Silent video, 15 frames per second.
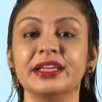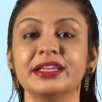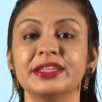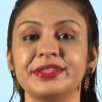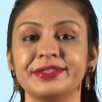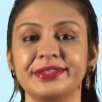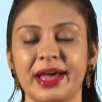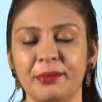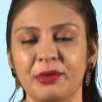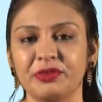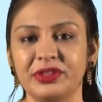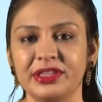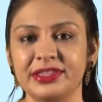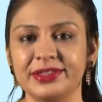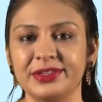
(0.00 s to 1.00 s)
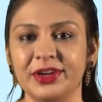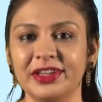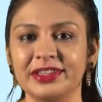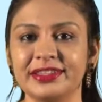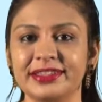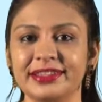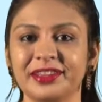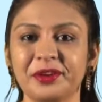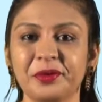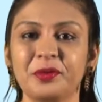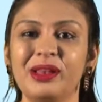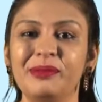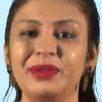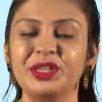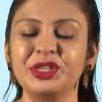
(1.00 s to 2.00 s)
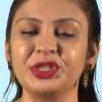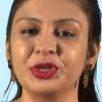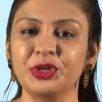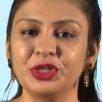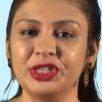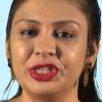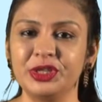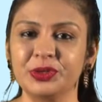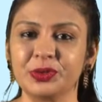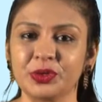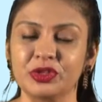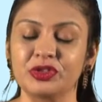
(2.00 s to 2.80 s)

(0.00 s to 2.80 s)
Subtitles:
Some of these knots will be shown to you